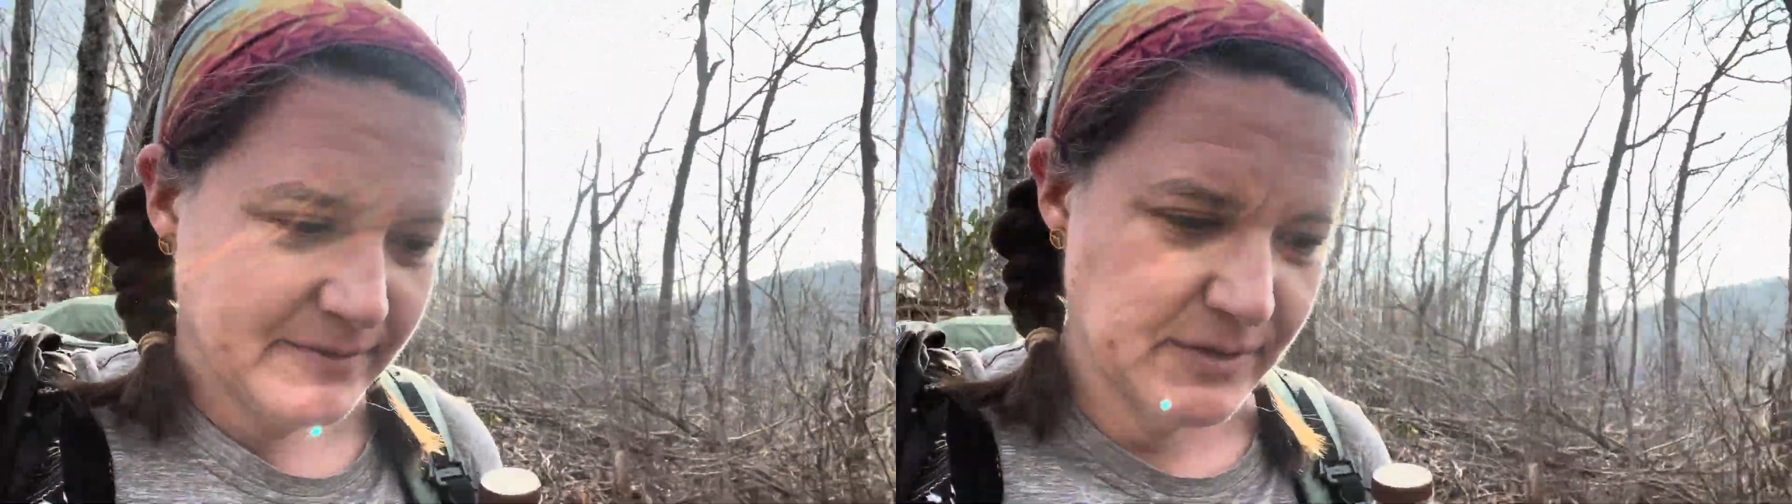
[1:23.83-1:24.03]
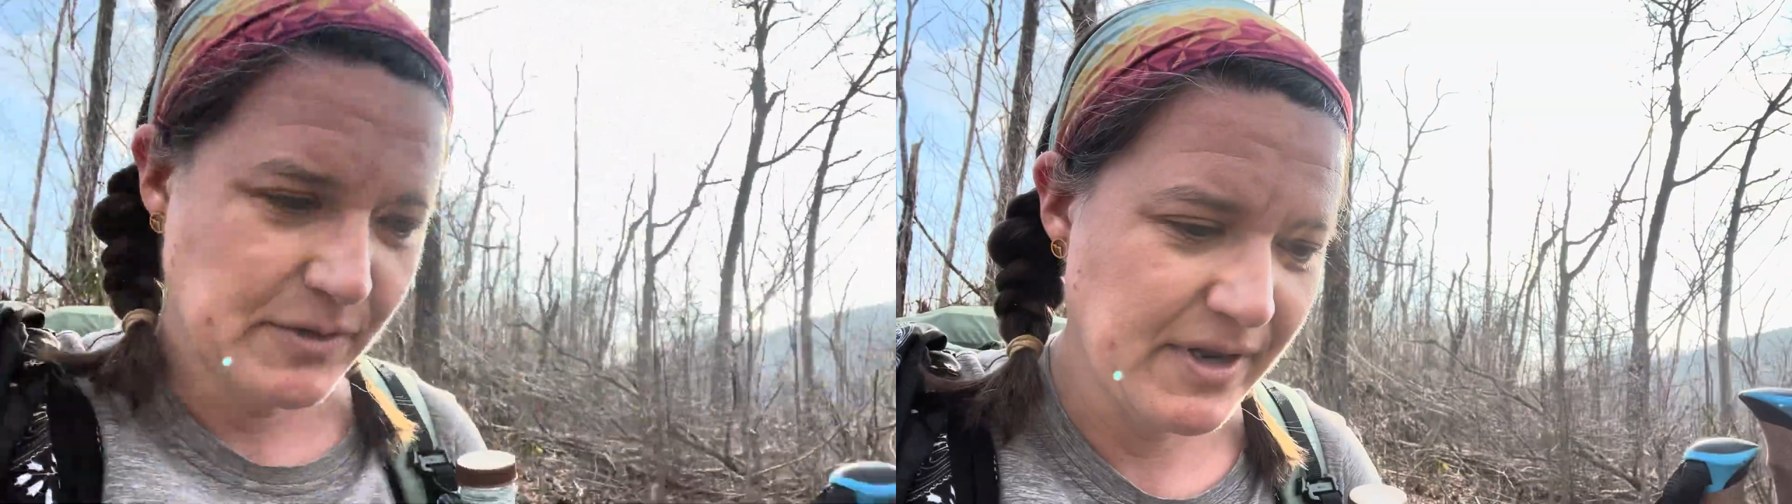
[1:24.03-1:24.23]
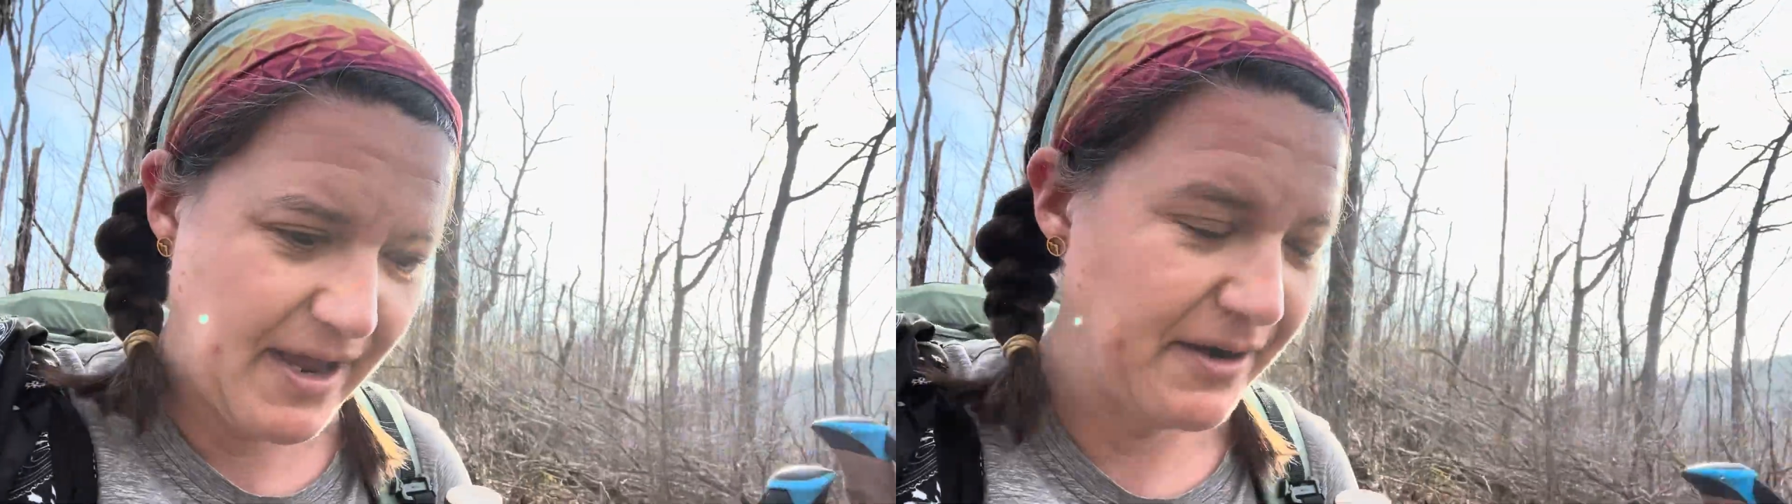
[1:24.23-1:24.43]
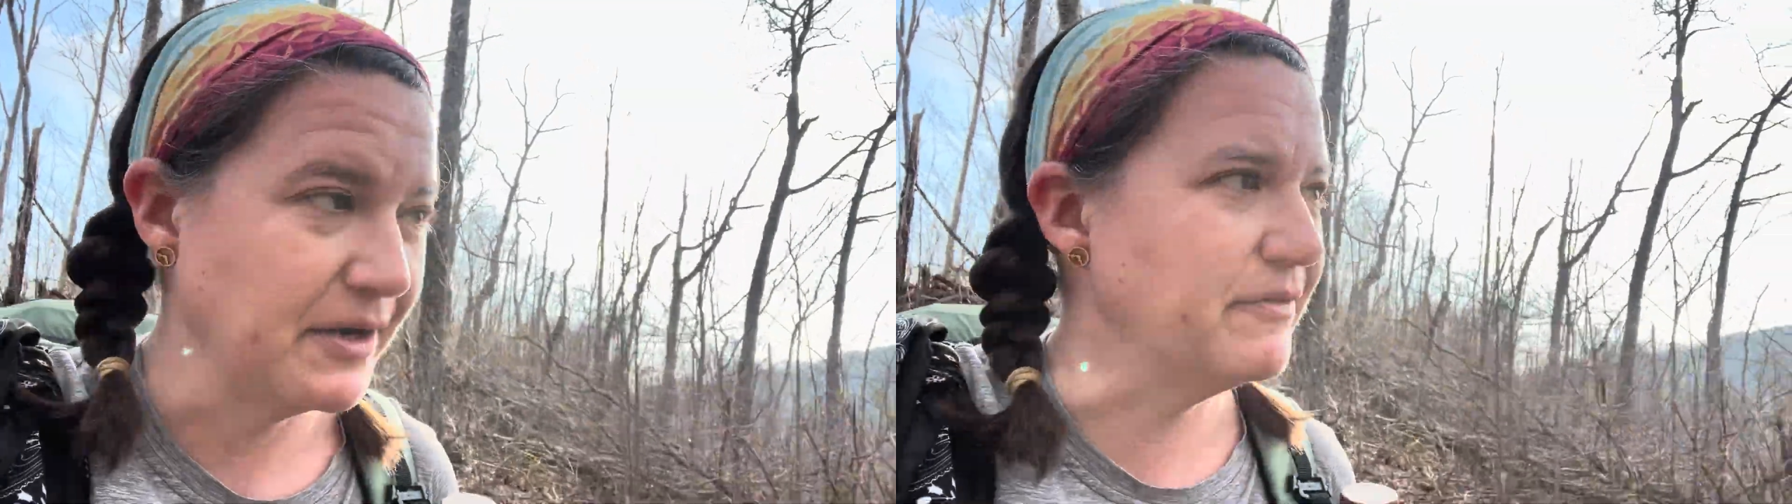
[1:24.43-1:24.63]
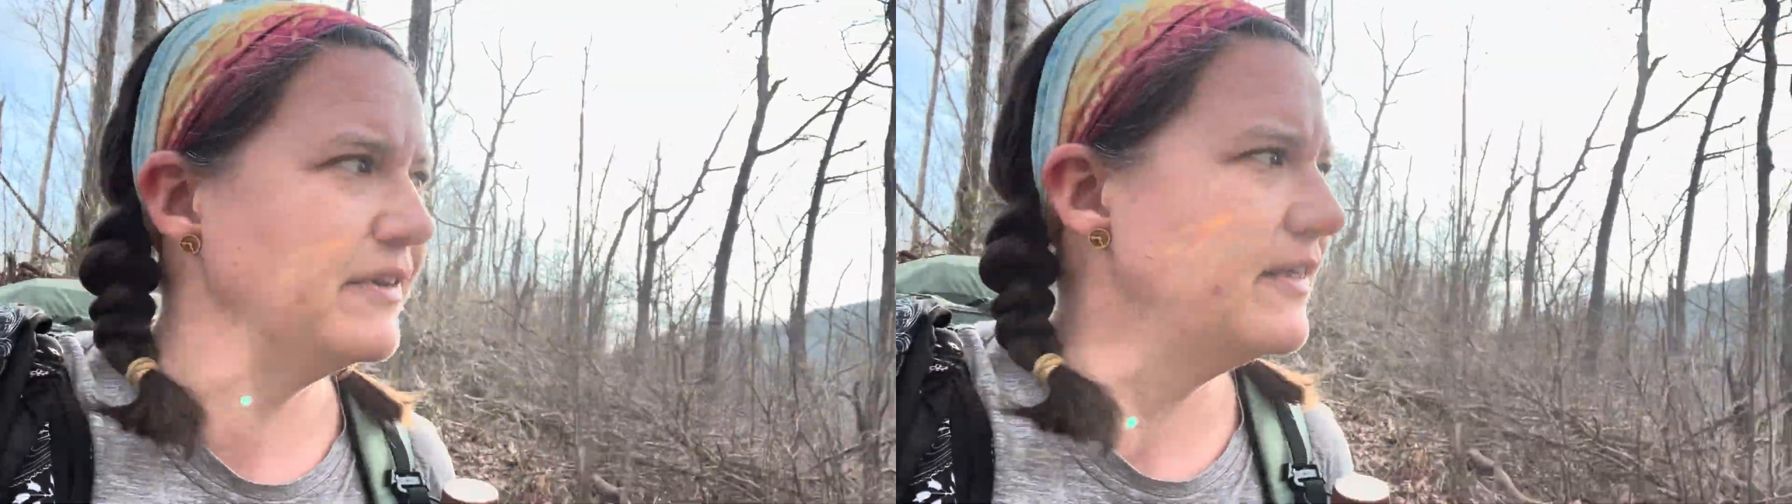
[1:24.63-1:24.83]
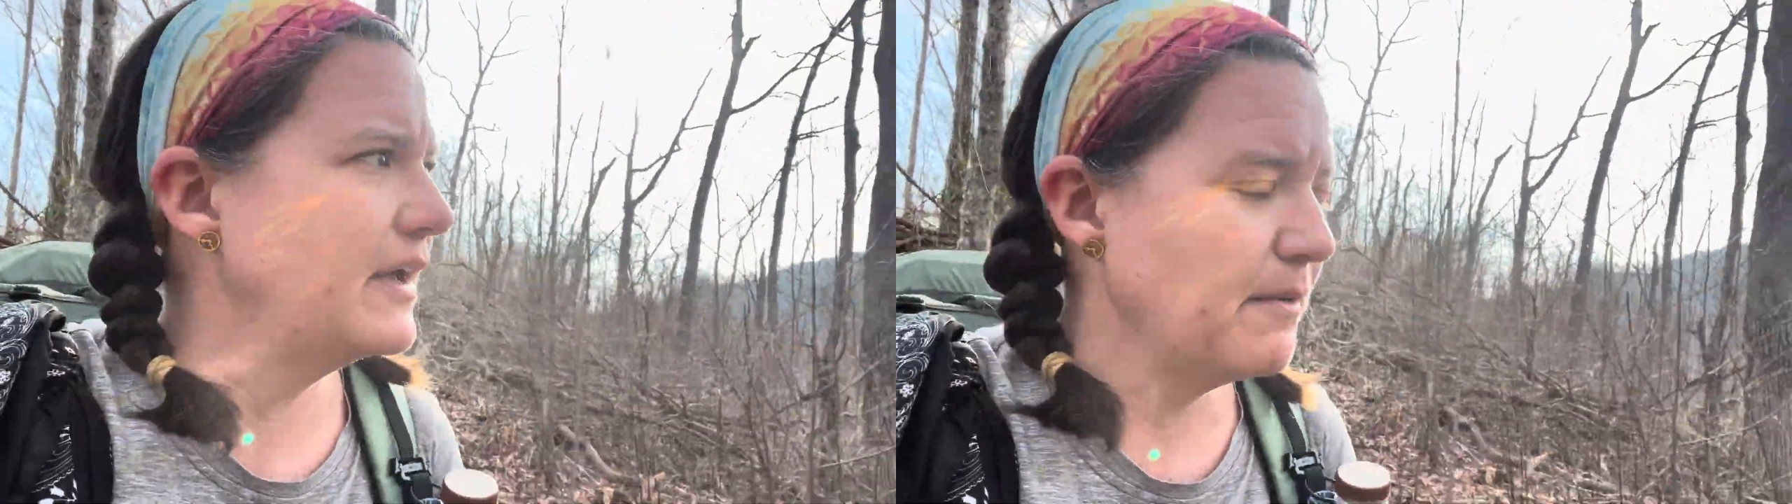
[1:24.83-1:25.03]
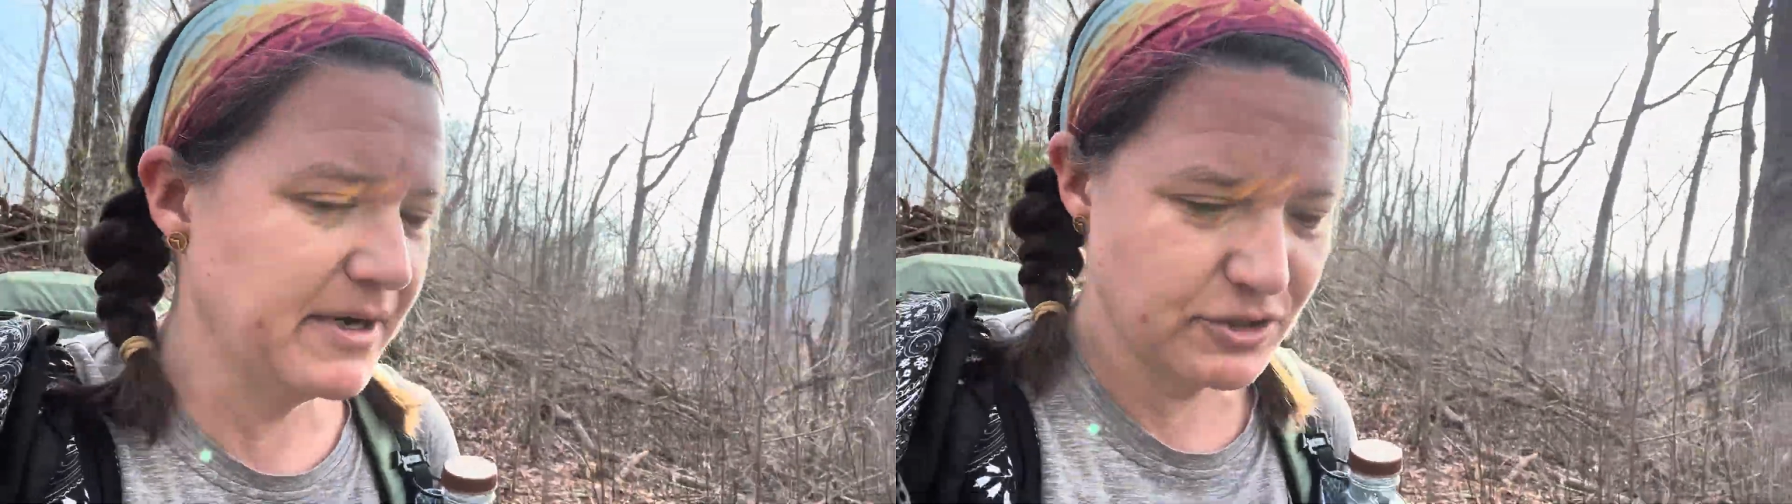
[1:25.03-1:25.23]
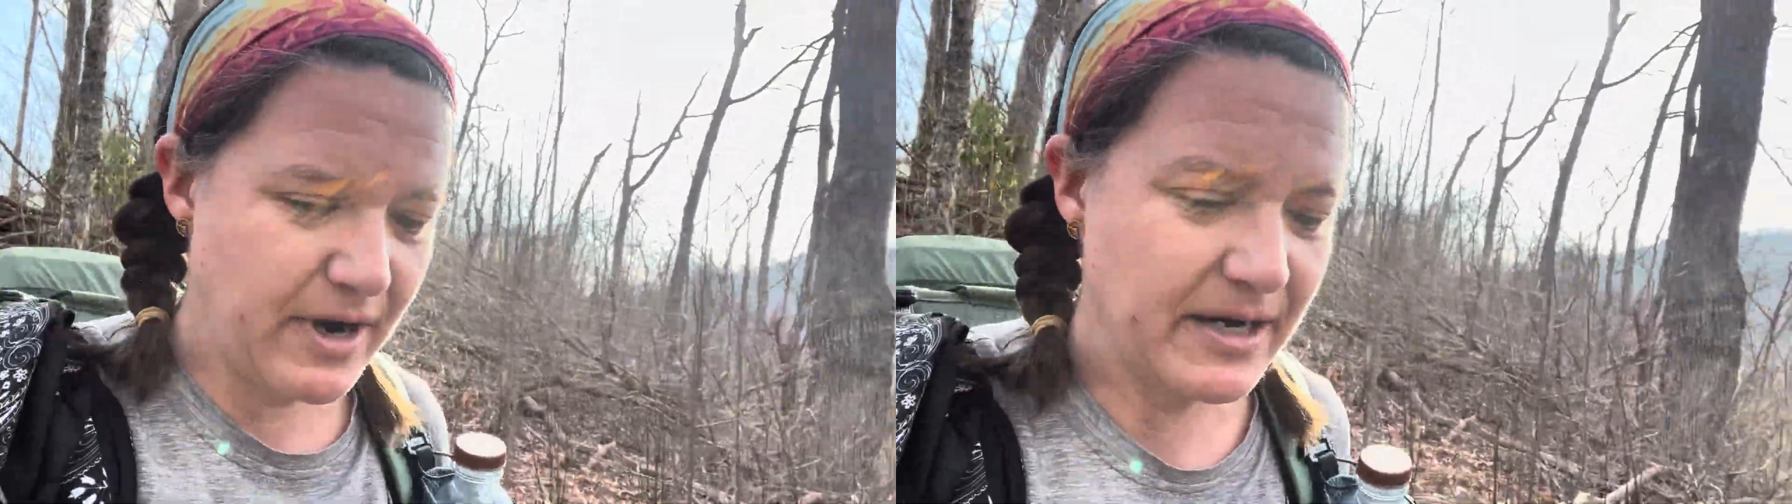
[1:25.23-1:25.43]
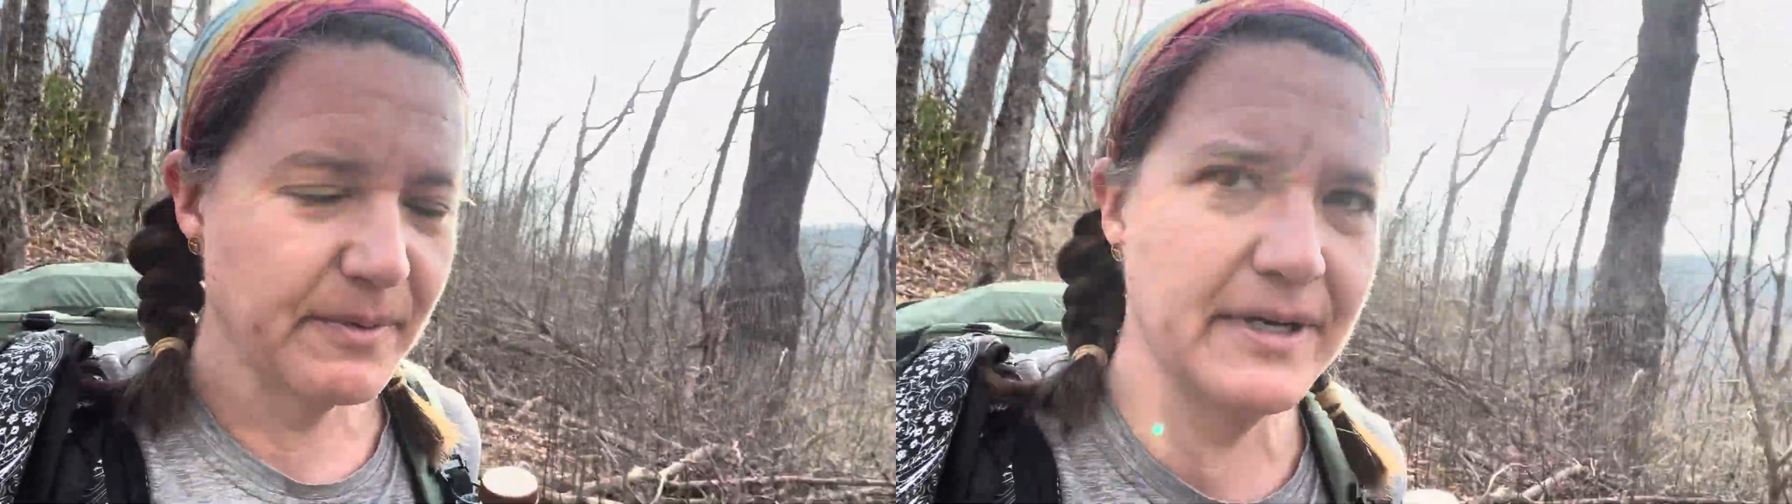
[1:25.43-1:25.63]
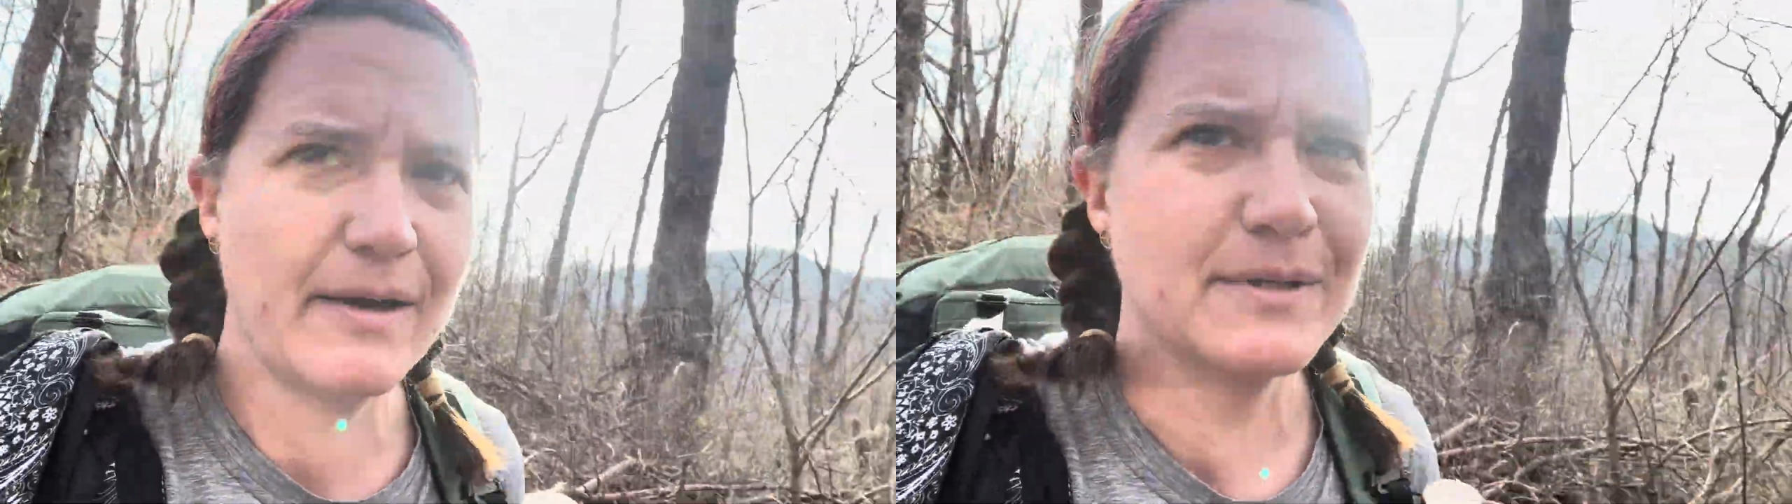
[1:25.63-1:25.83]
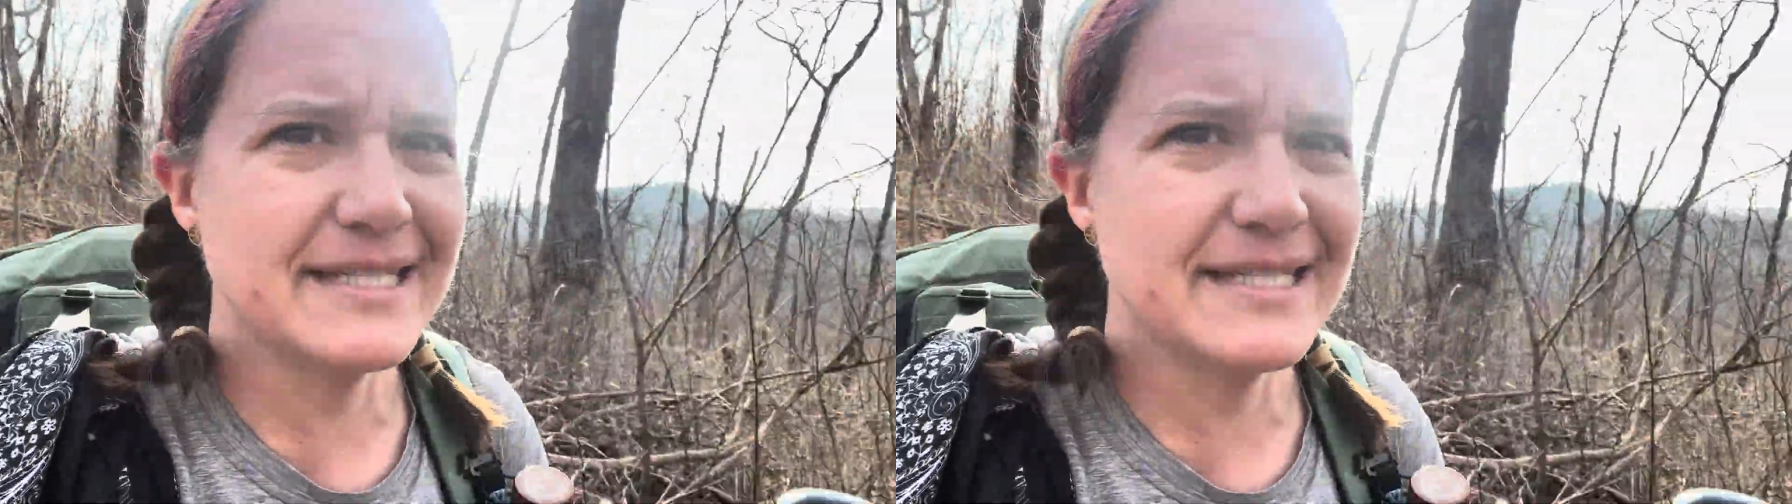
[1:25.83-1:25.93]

I don't even think I want to try to pronounce